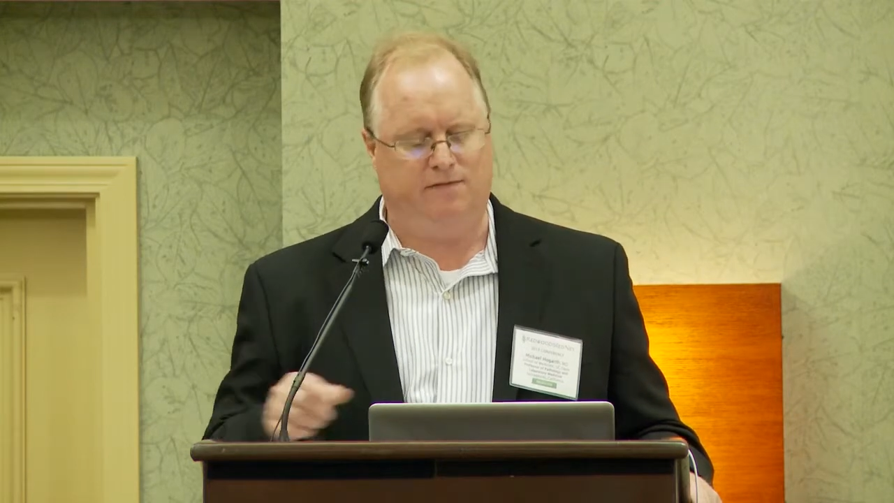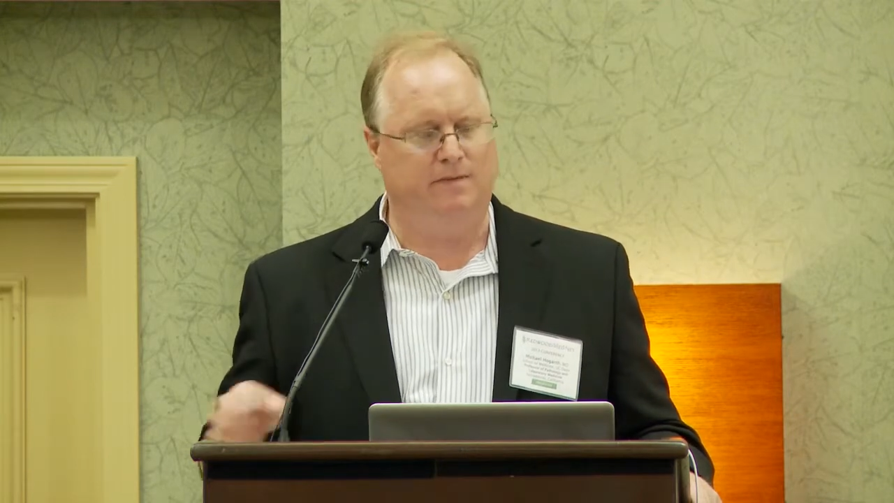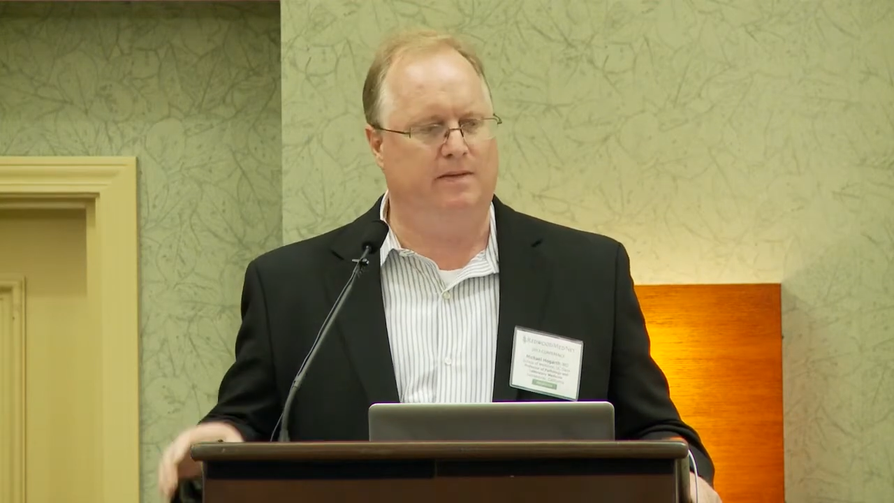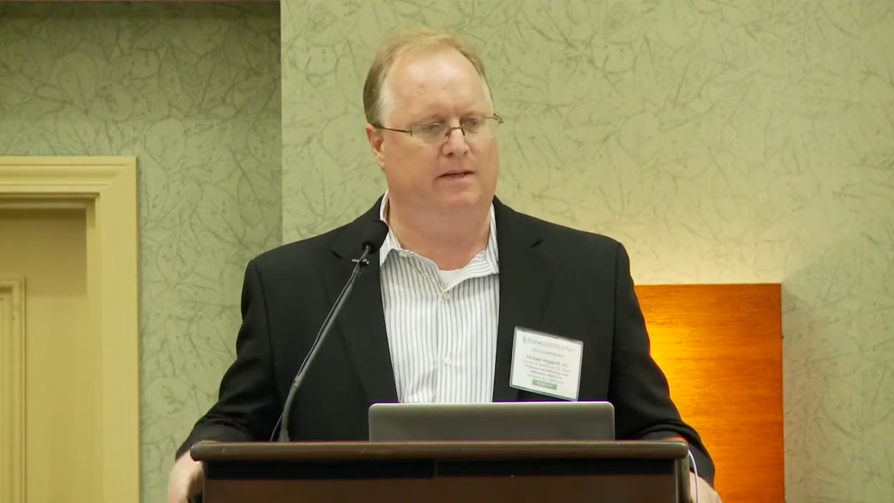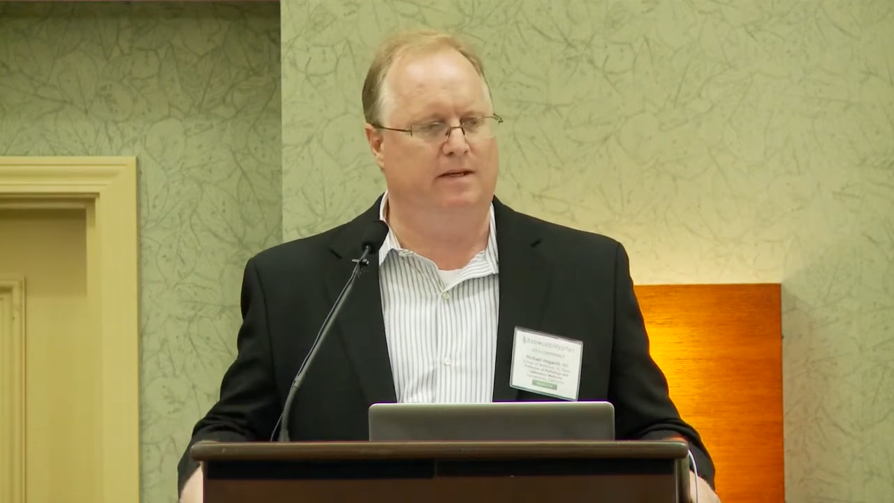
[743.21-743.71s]

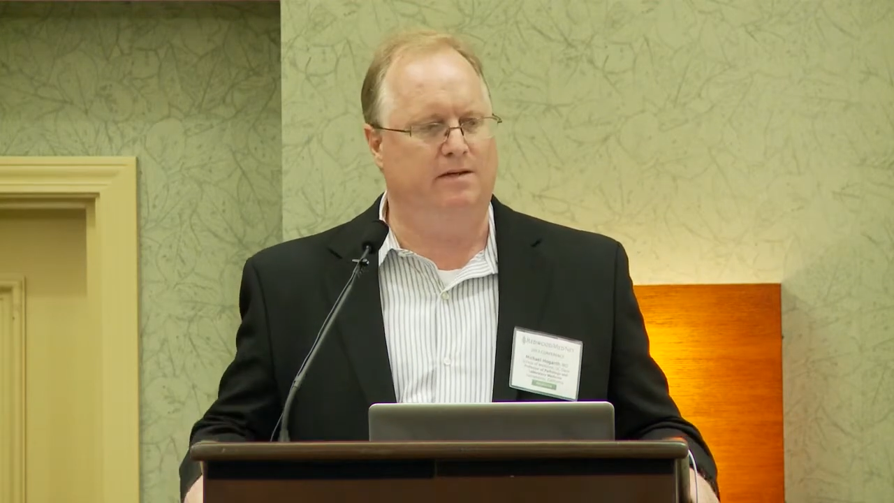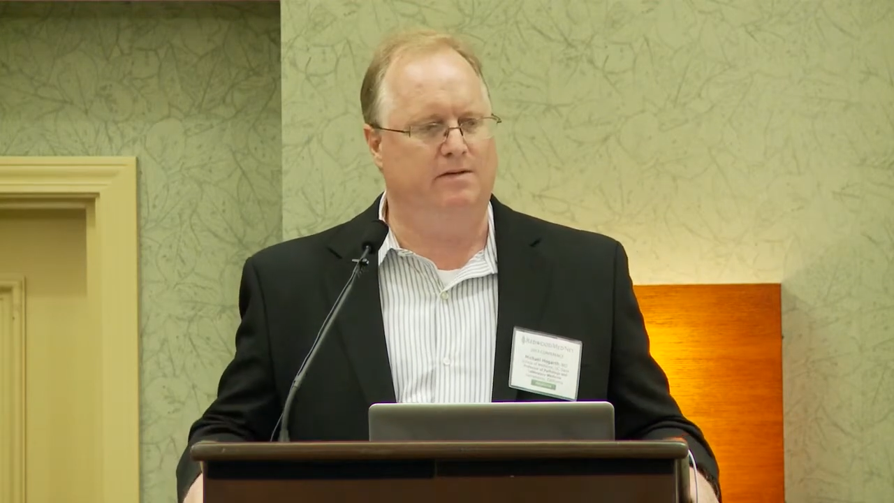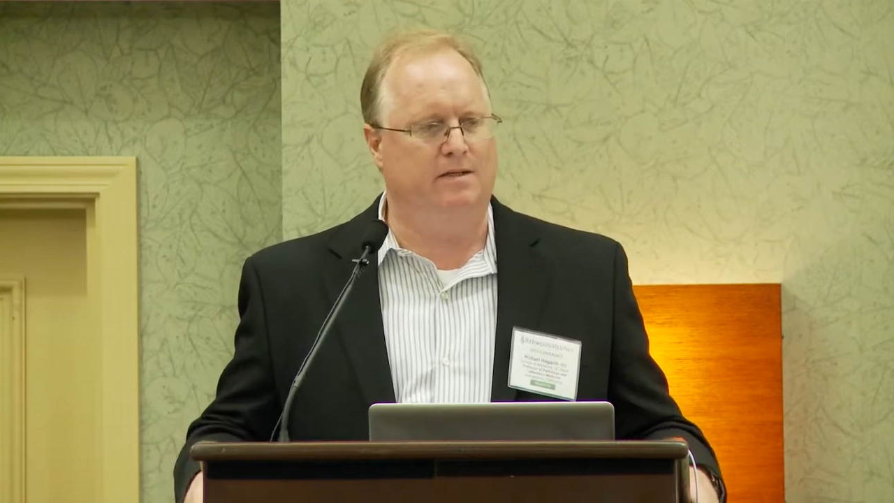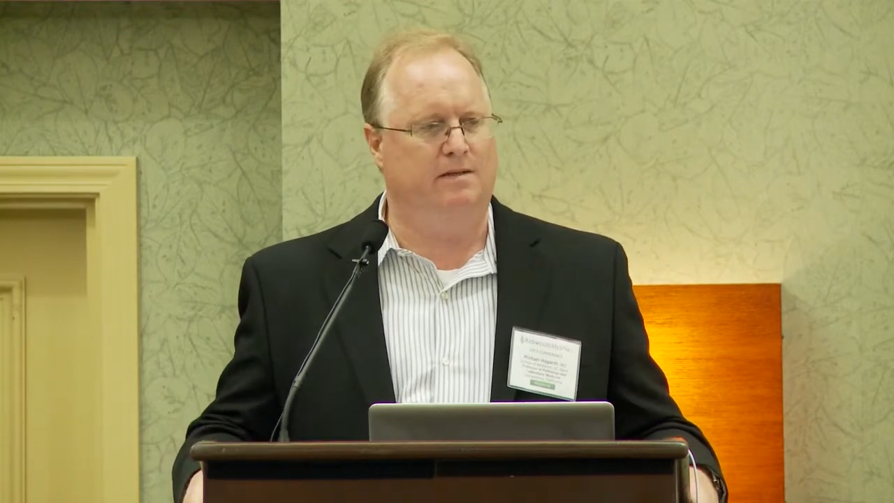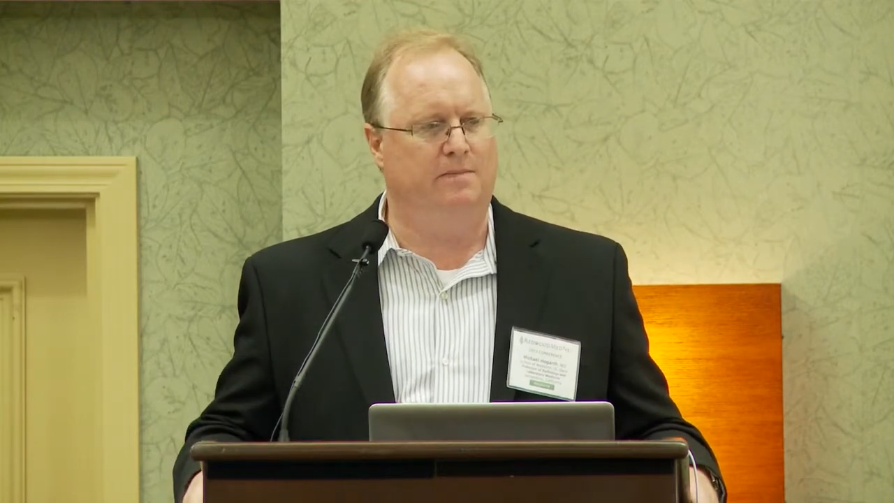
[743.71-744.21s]
something that you
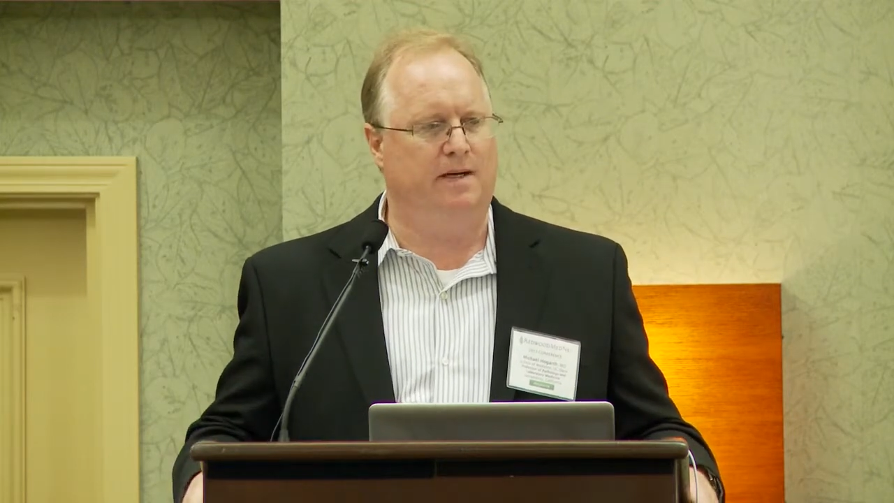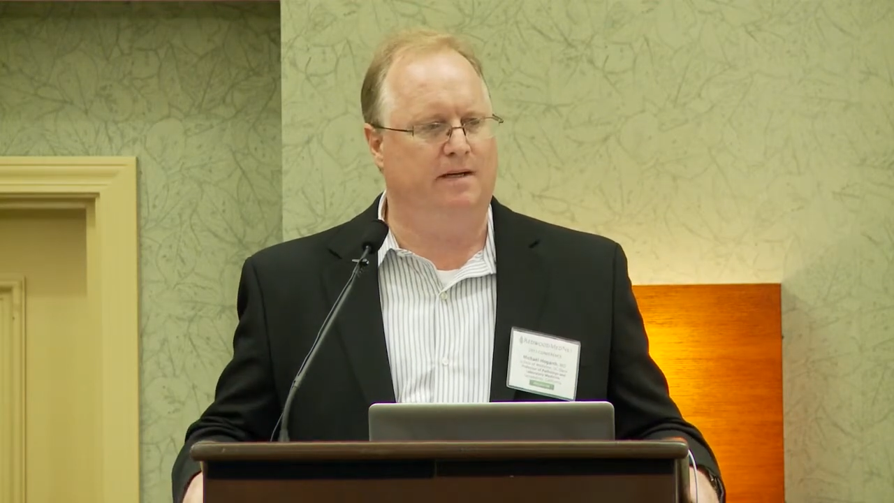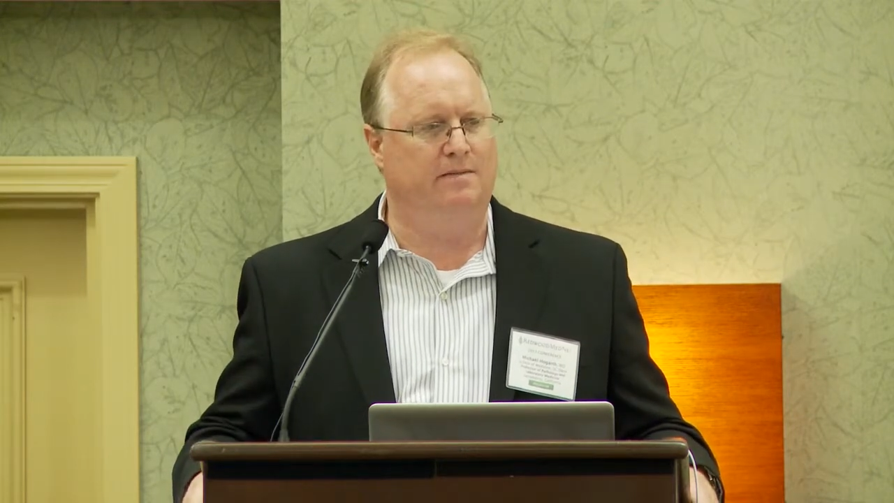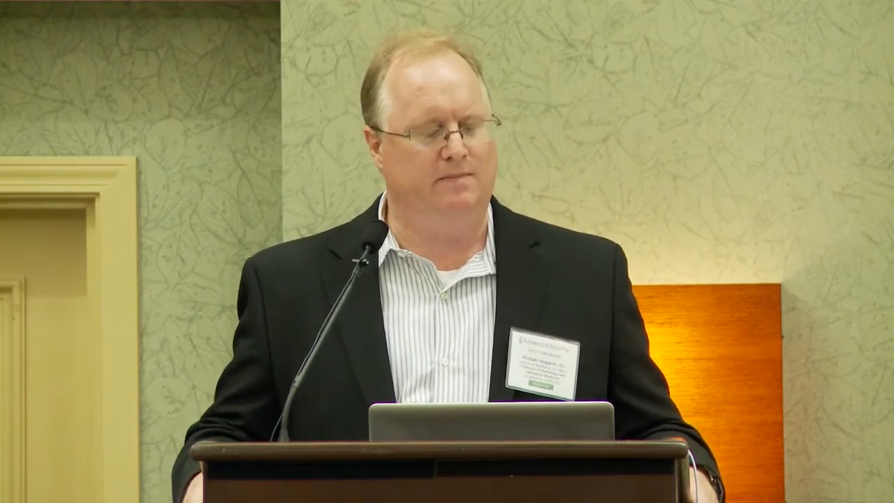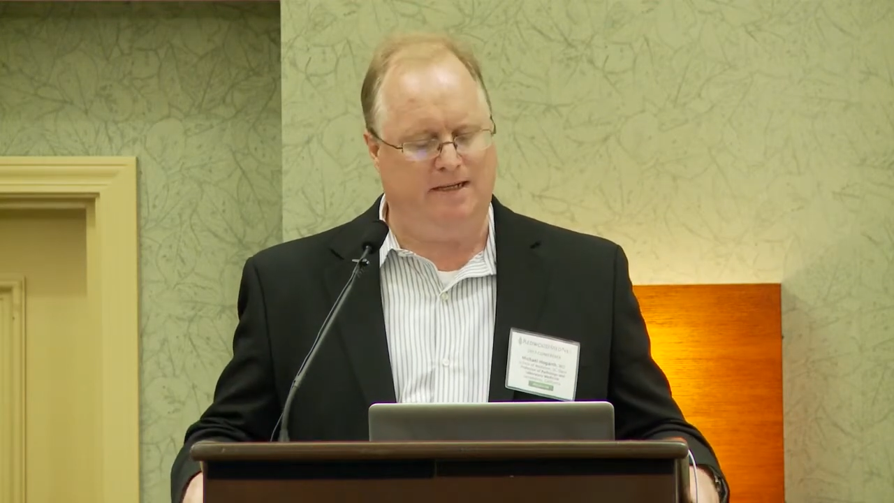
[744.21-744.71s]
see at the bottom.